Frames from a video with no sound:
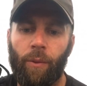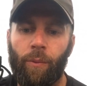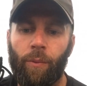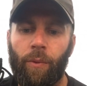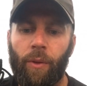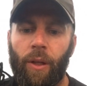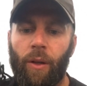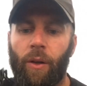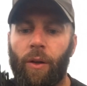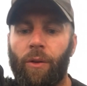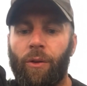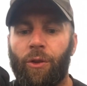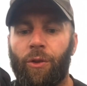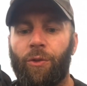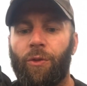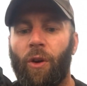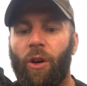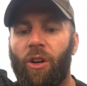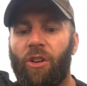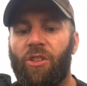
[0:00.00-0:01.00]
Now, as
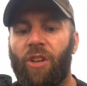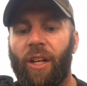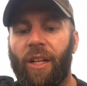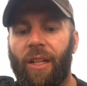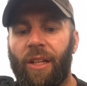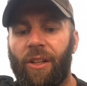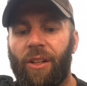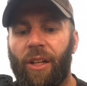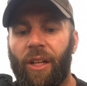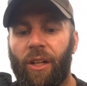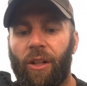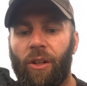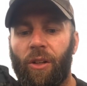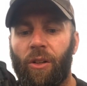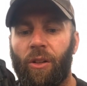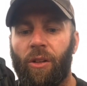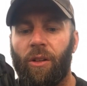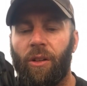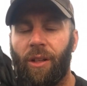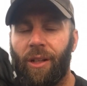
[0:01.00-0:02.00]
far as I can
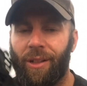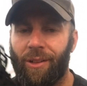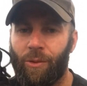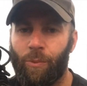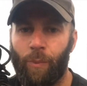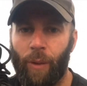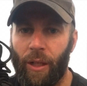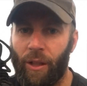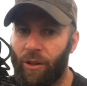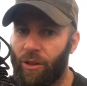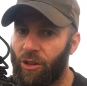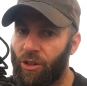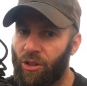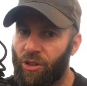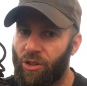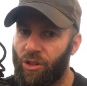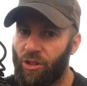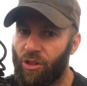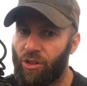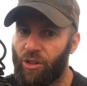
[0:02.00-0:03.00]
tell, it's mainly
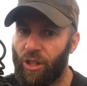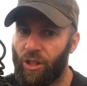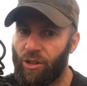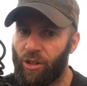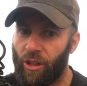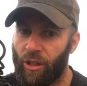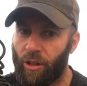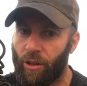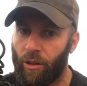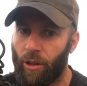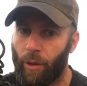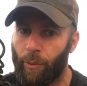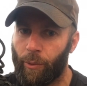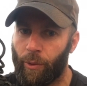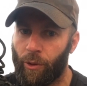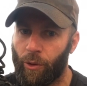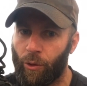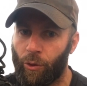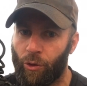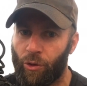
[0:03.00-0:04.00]
just the stitching
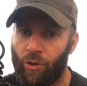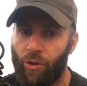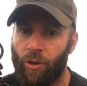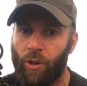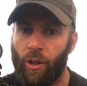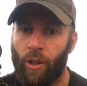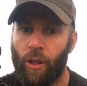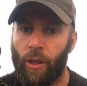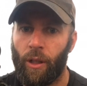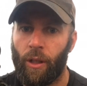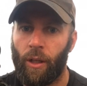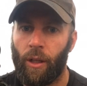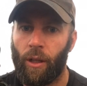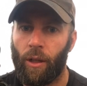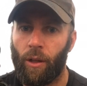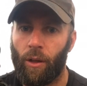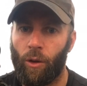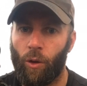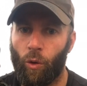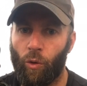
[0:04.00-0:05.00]
coming loose
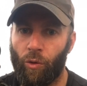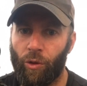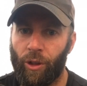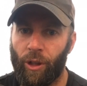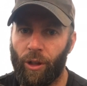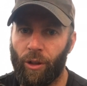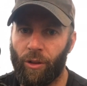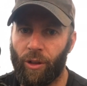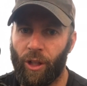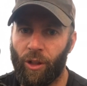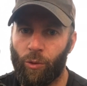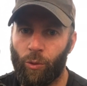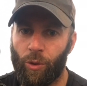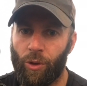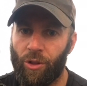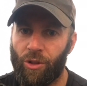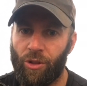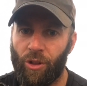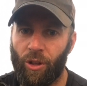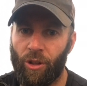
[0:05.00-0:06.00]
over here, and that's where
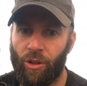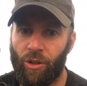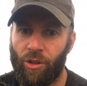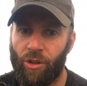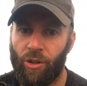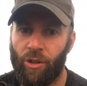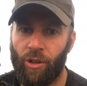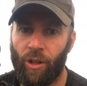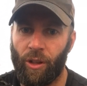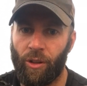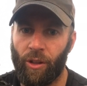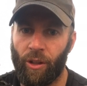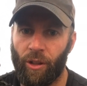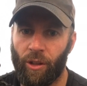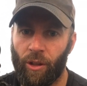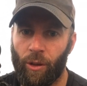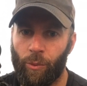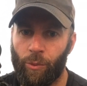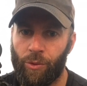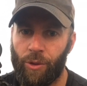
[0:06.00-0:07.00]
it starts, and then it
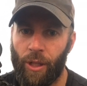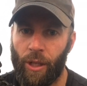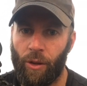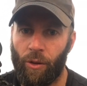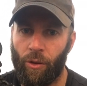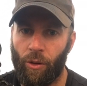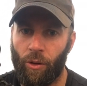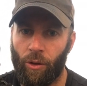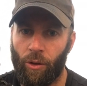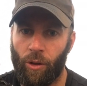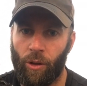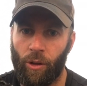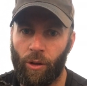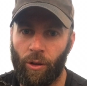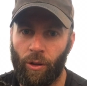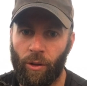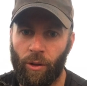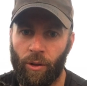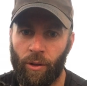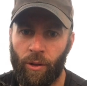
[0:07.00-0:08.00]
comes down
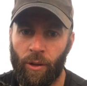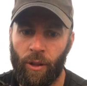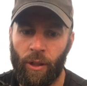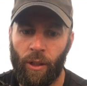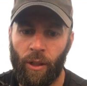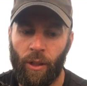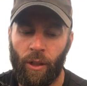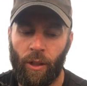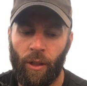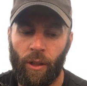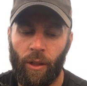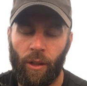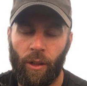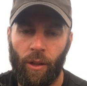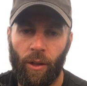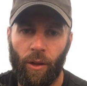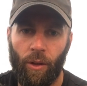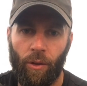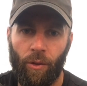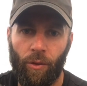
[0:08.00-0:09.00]
along
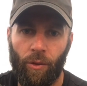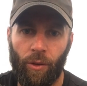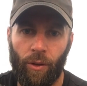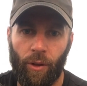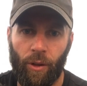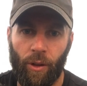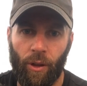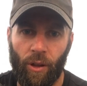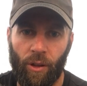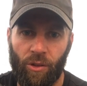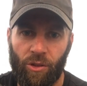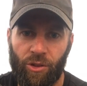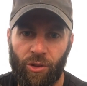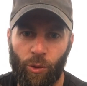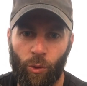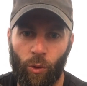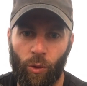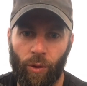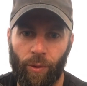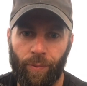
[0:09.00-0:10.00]
the
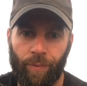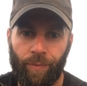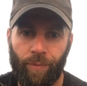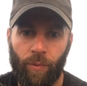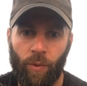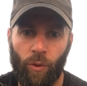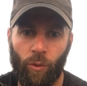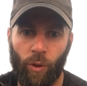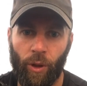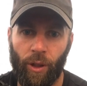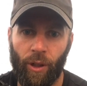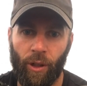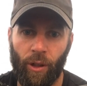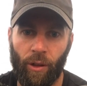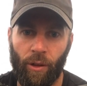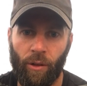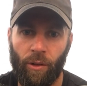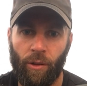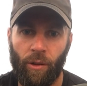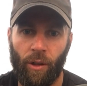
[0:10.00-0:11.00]
sole right
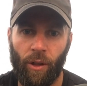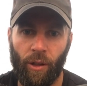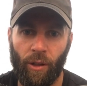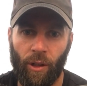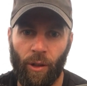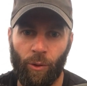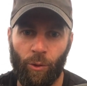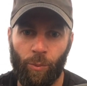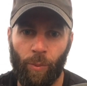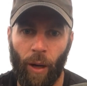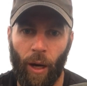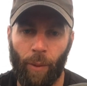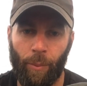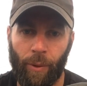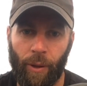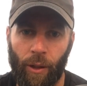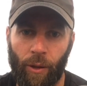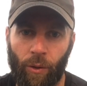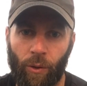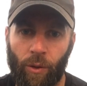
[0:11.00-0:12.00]
here, and it keeps
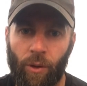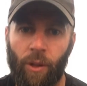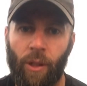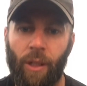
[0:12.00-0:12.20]
popping out.